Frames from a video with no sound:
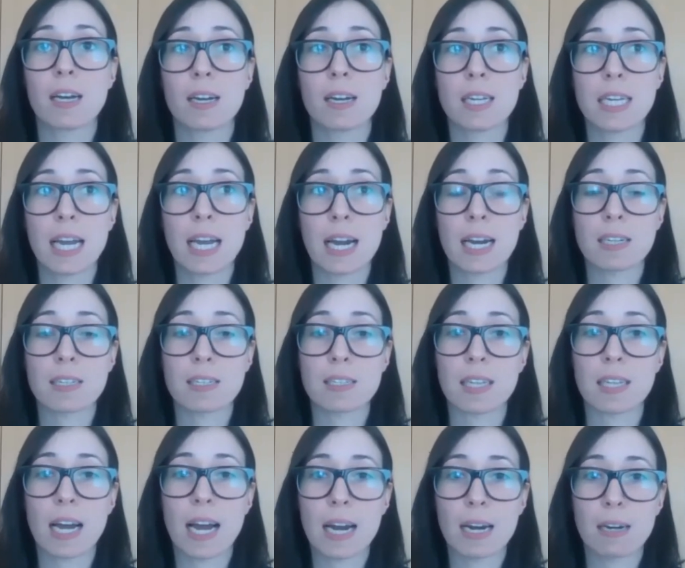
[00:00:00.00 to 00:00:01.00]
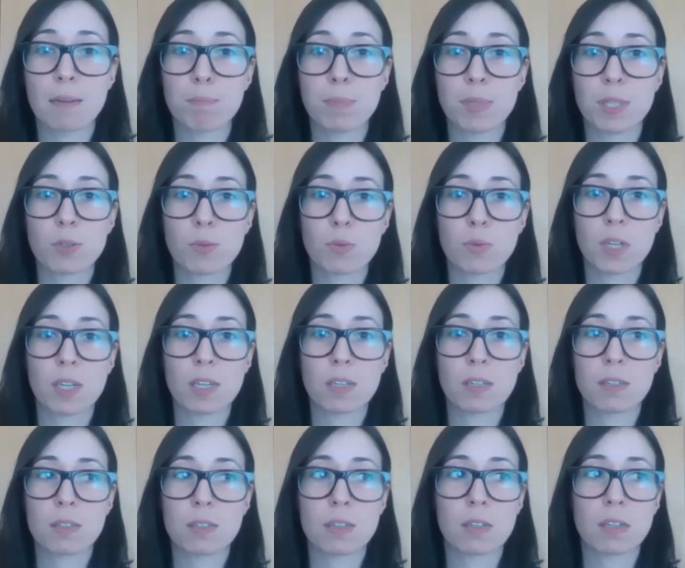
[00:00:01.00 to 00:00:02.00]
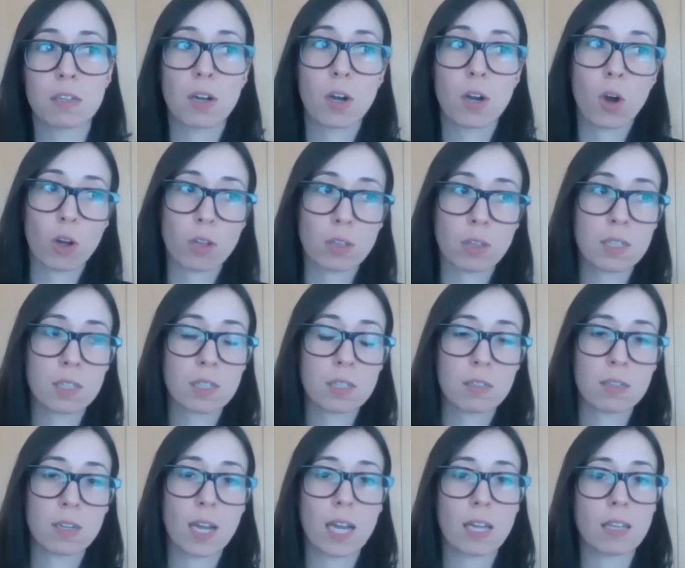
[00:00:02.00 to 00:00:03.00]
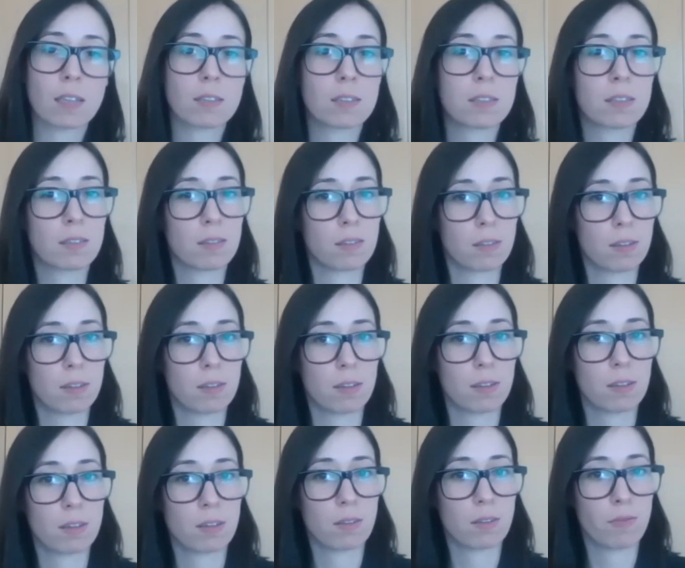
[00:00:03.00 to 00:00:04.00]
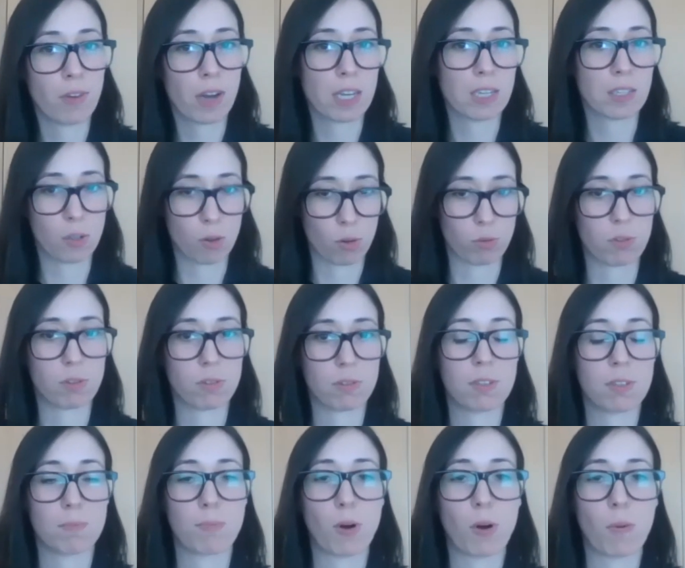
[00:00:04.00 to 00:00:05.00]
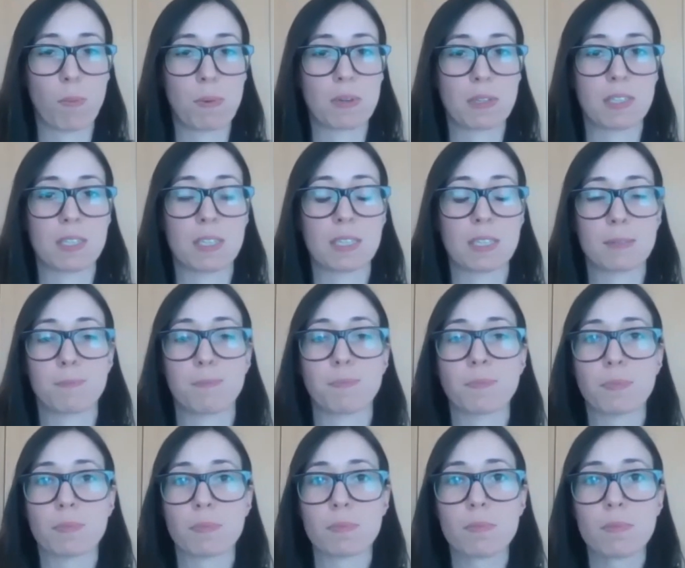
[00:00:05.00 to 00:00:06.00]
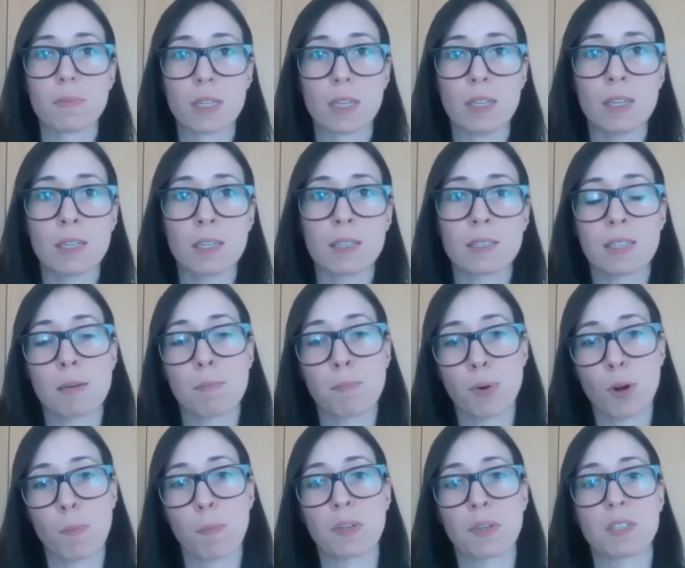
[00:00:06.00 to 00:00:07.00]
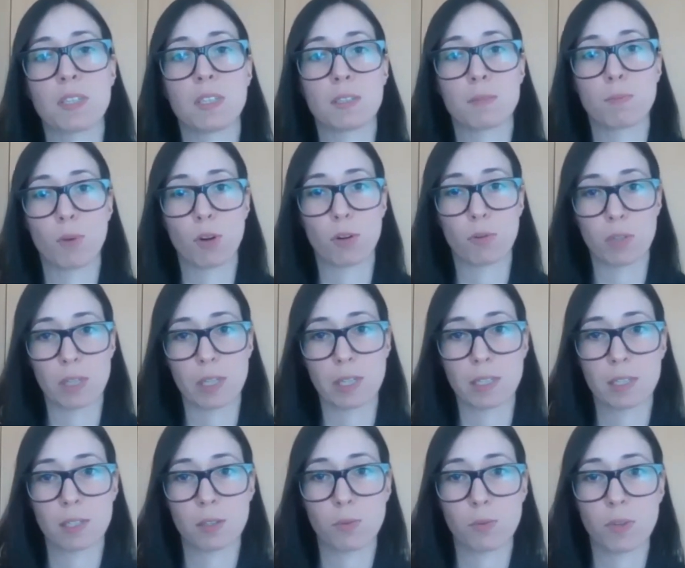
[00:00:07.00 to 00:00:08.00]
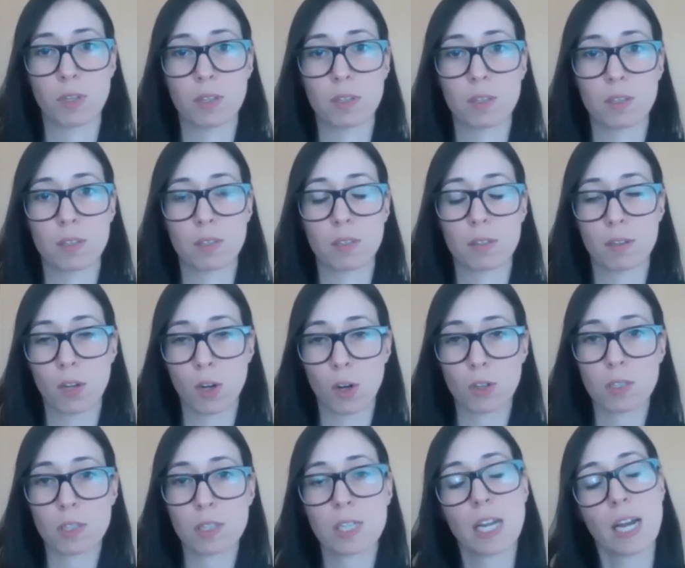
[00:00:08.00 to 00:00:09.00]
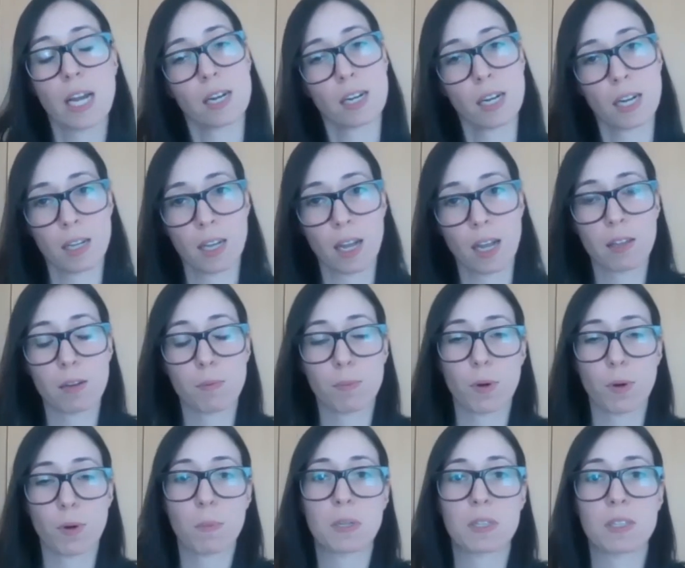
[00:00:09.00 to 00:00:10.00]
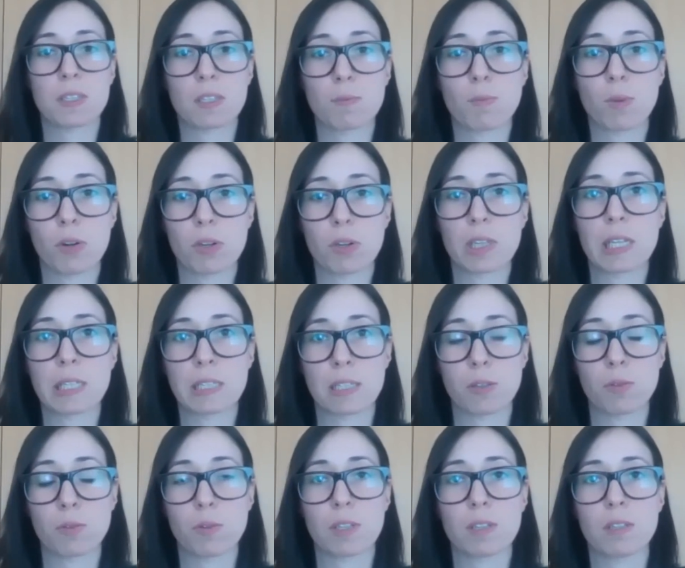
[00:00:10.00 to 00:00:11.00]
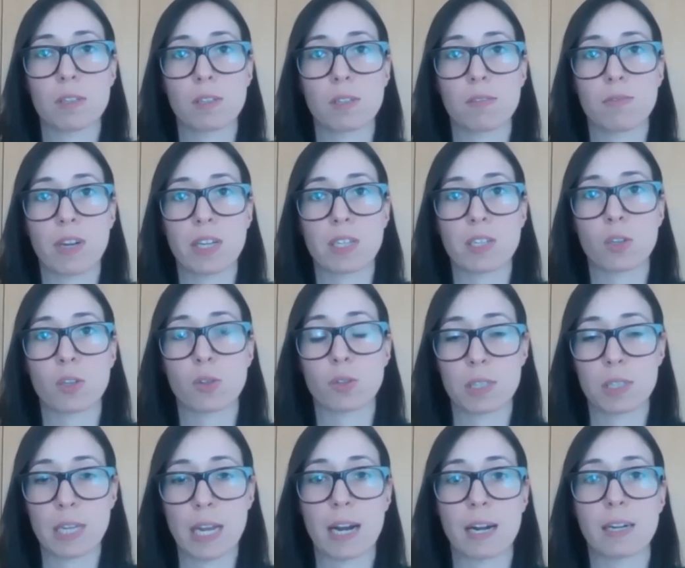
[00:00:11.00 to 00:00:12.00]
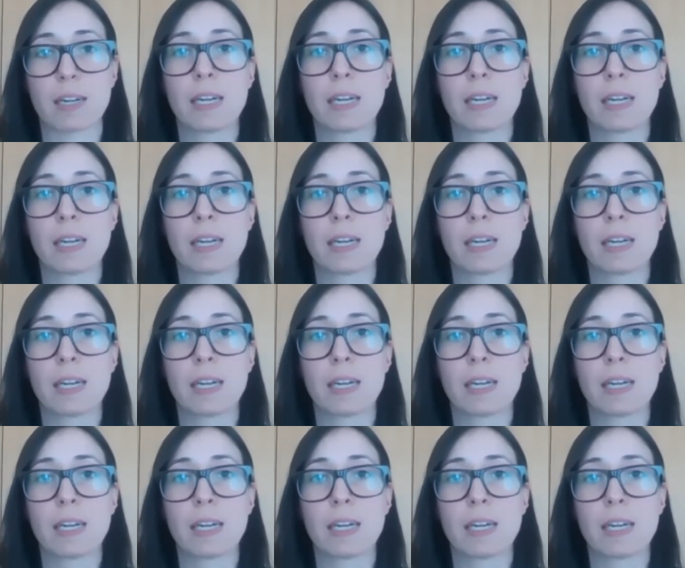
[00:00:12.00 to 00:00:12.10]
yarns are between cotton and viscose, the properties. Some properties more related with the cotton yarn and other properties more related with the viscose yarn.